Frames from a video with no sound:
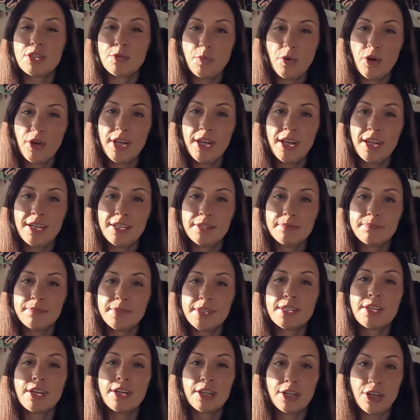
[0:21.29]
Spoiler,
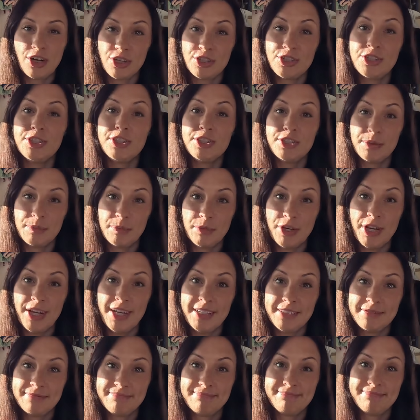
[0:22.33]
it's going to cost you some
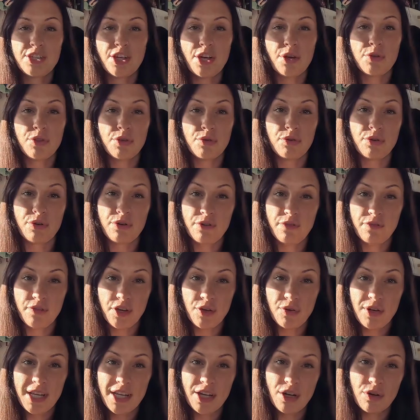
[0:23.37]
money. So there are a
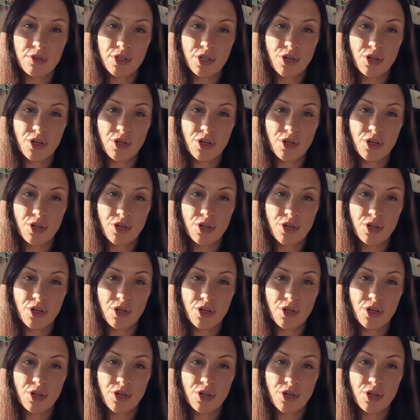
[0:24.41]
few legal